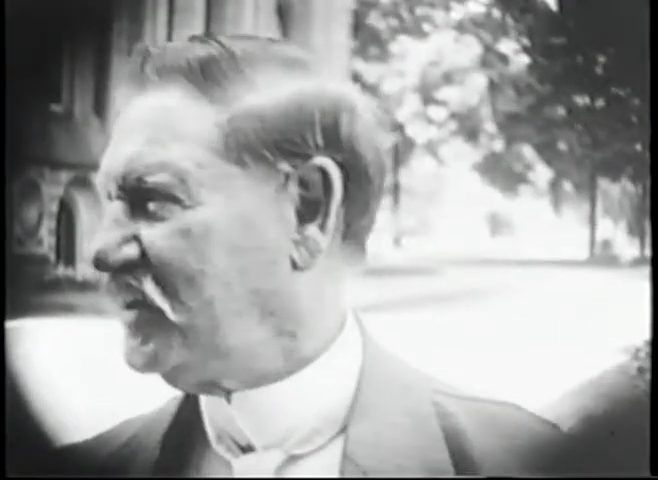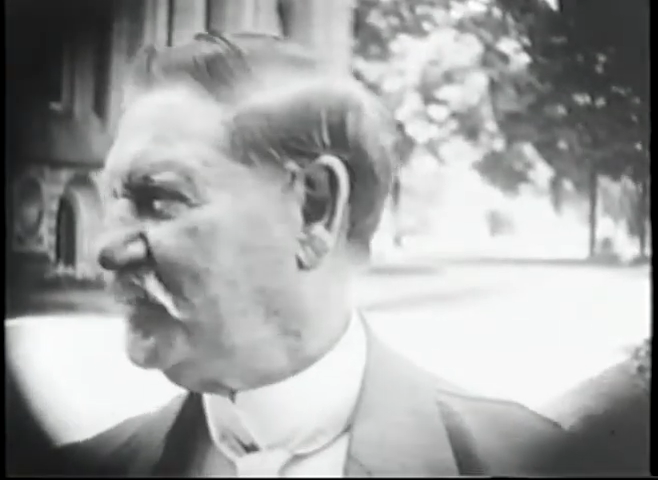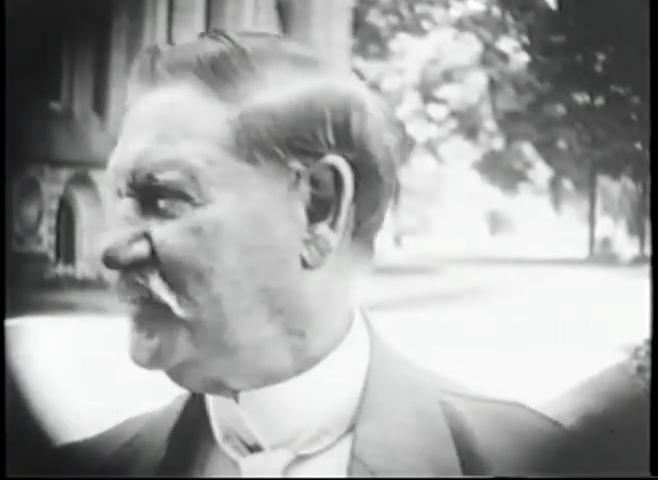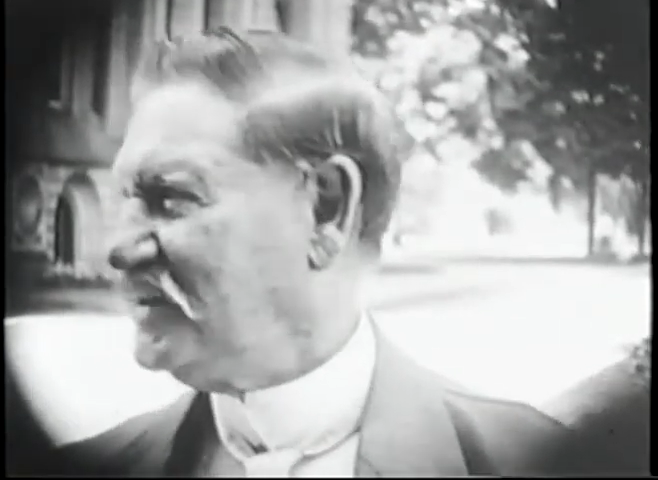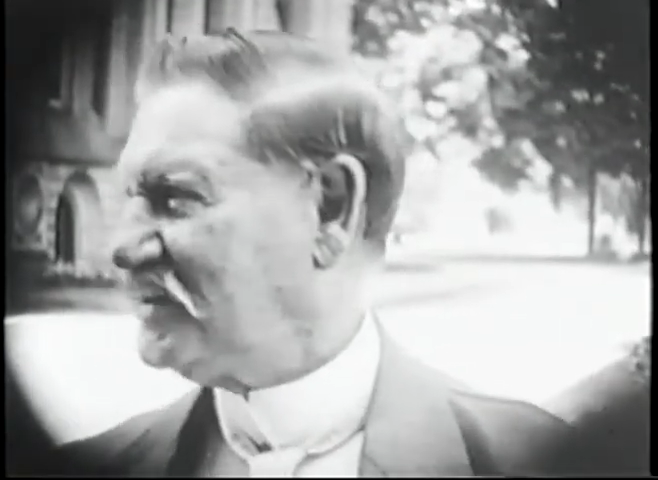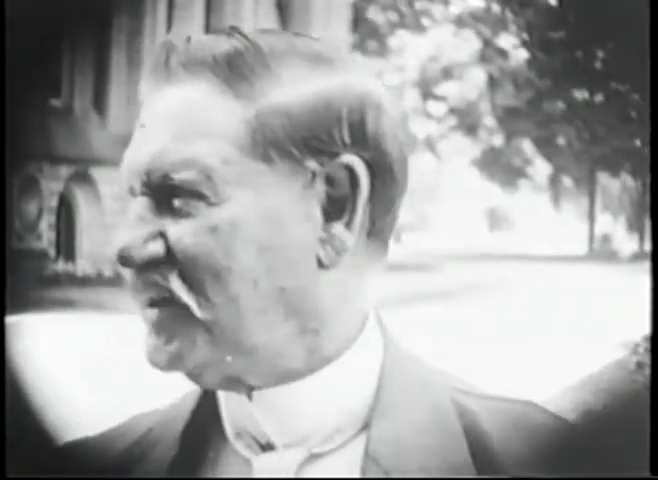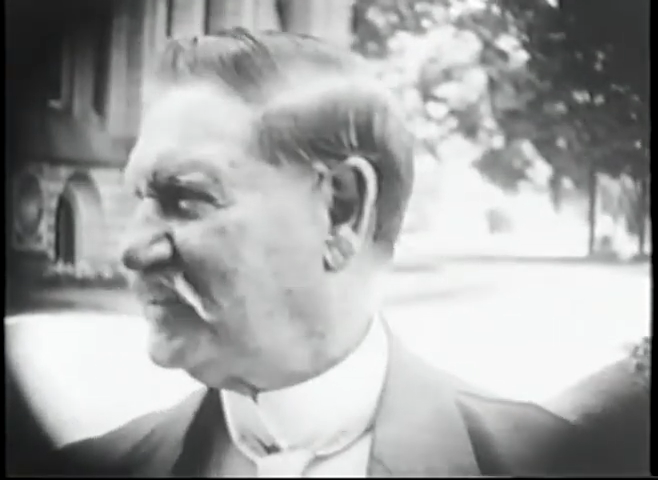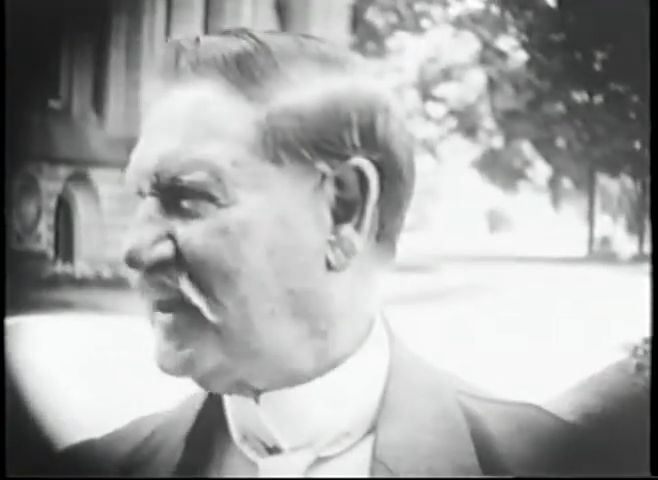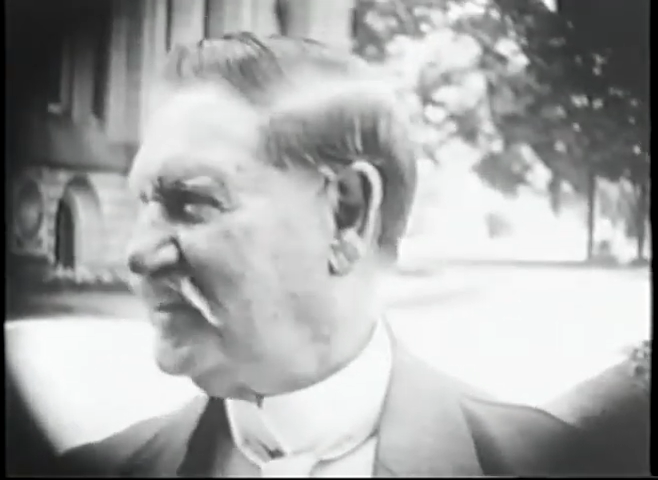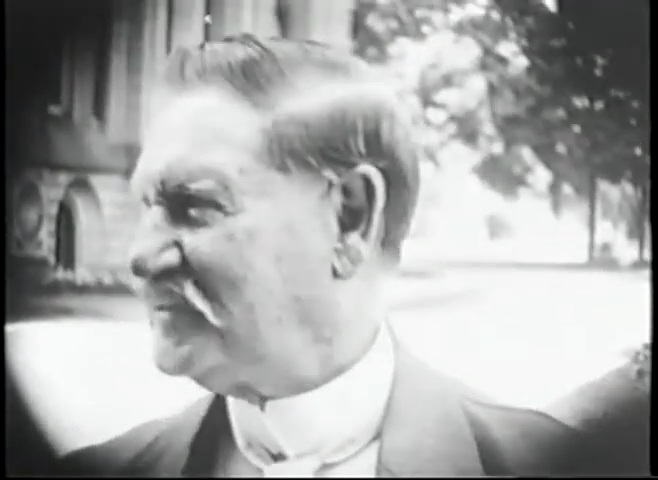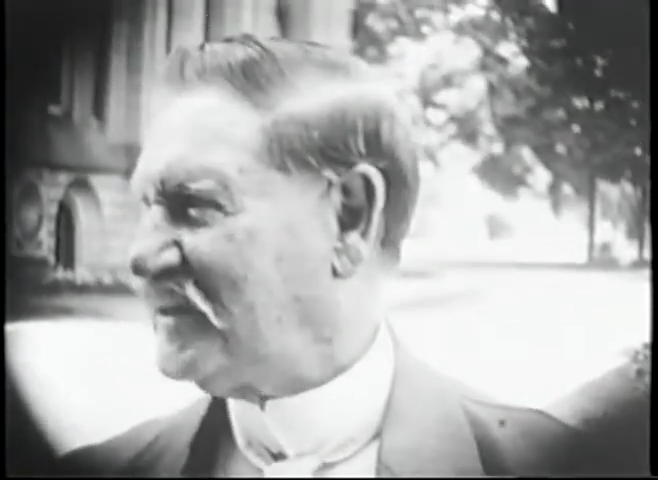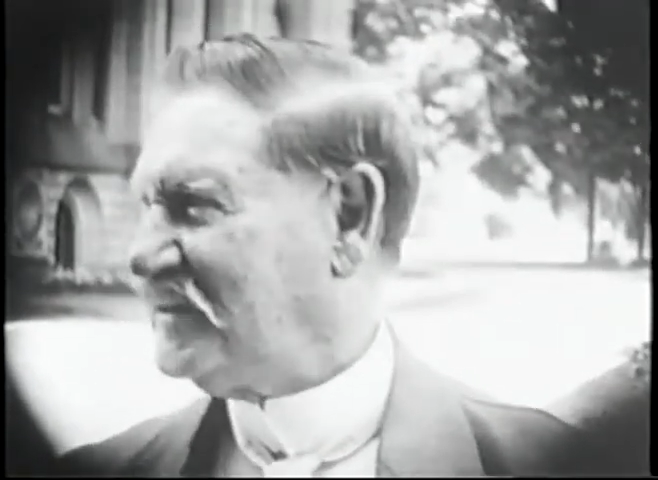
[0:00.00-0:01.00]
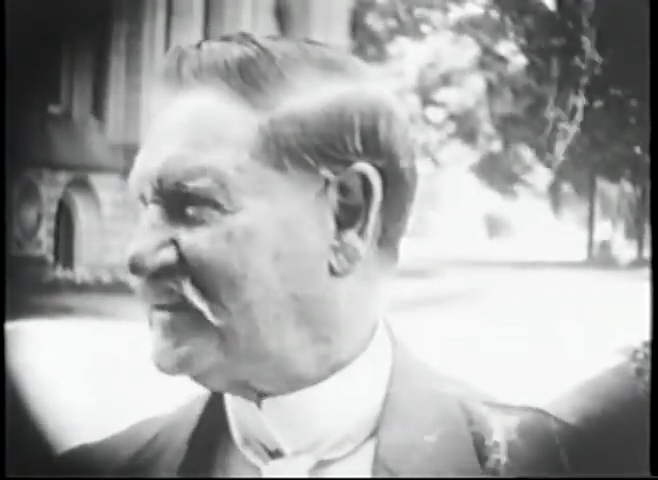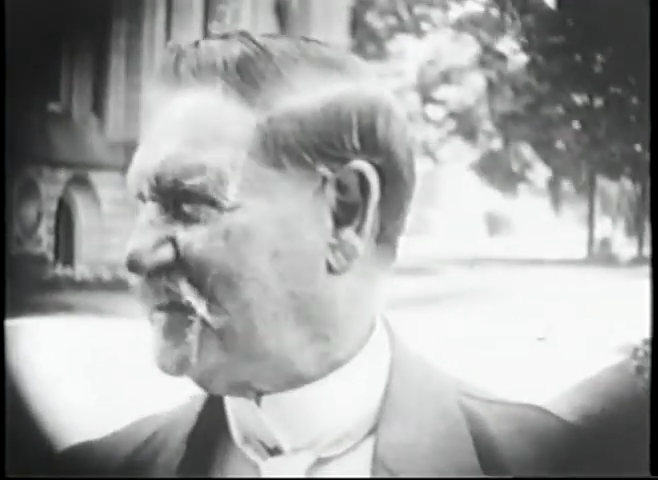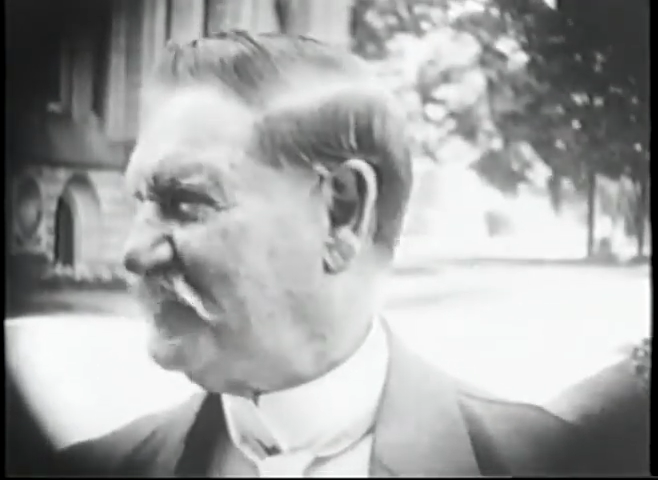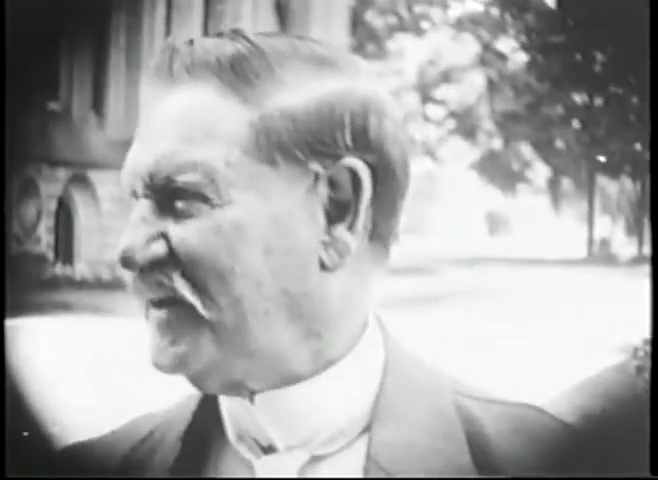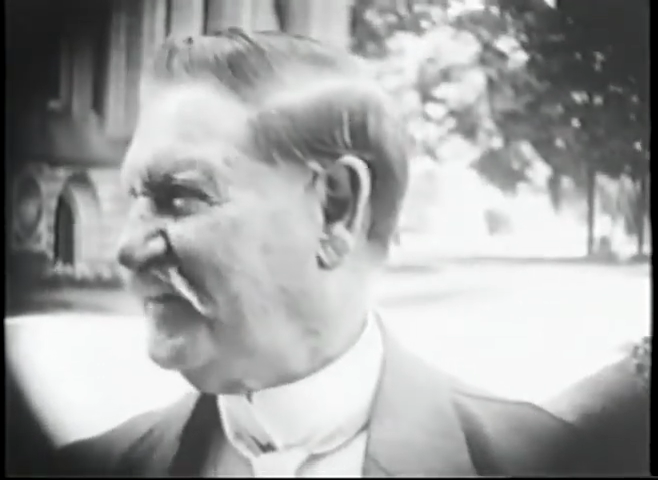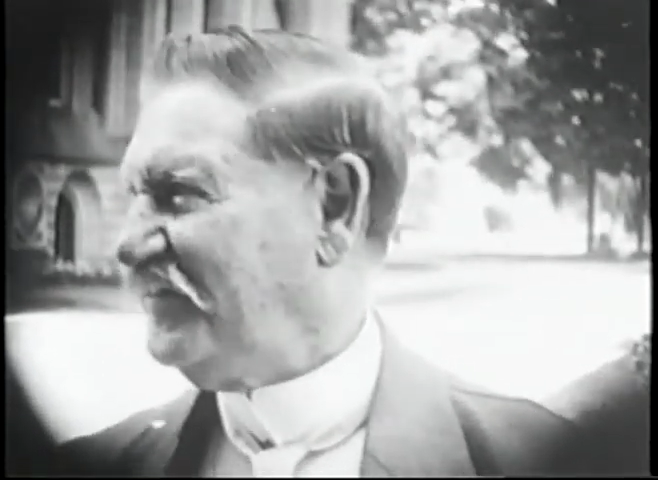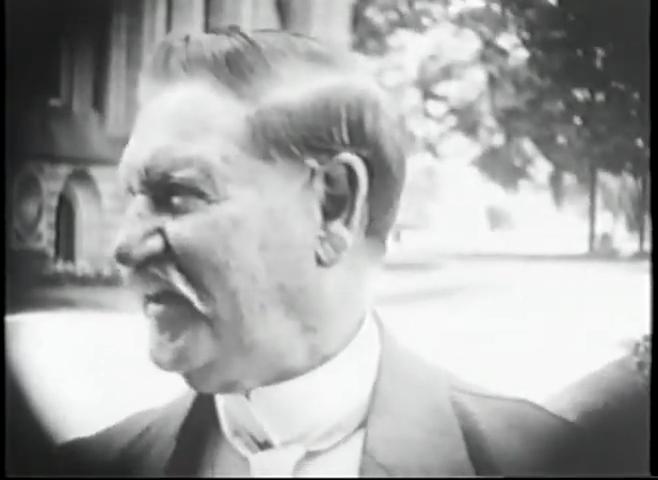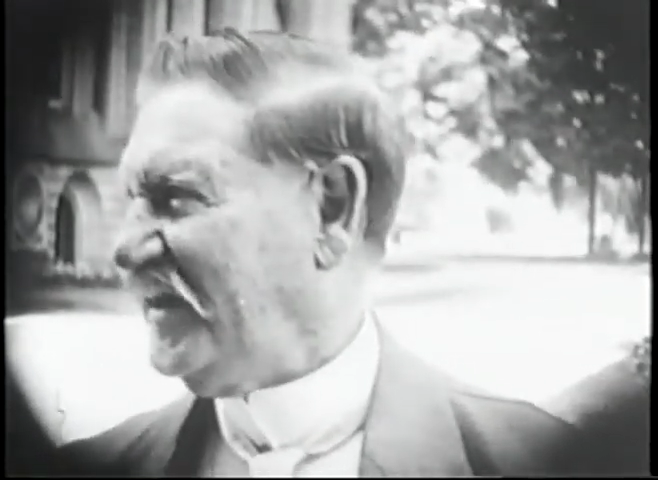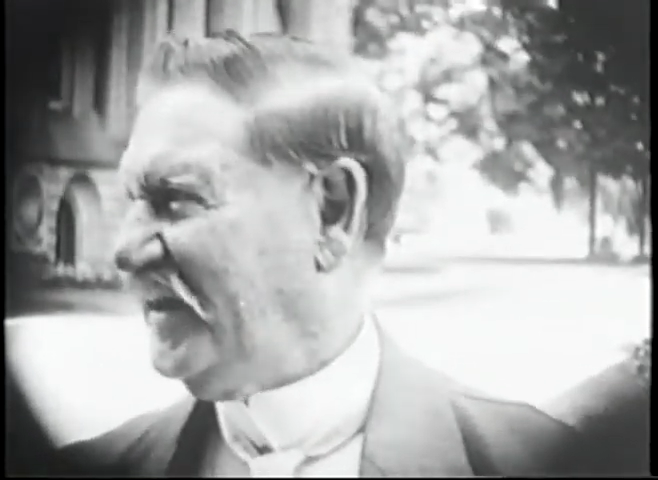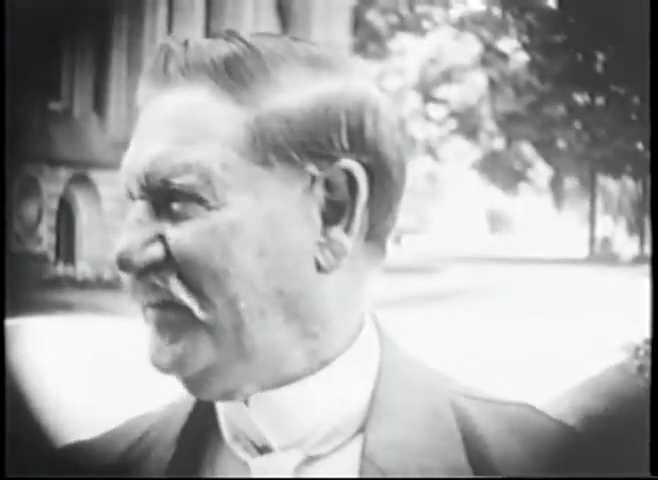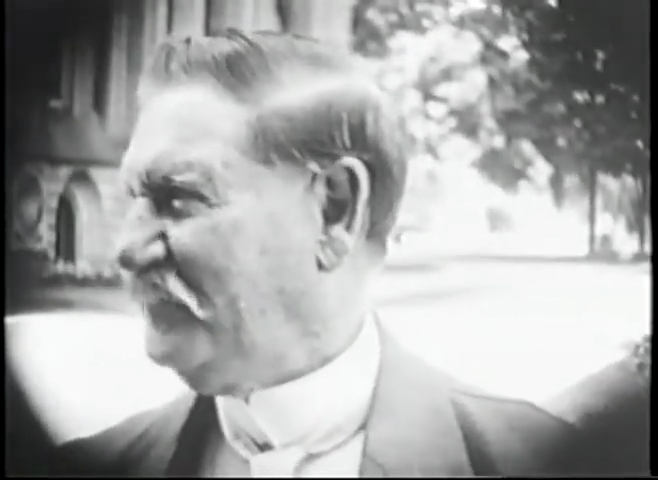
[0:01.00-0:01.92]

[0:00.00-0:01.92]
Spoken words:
quick to think, speak, and act.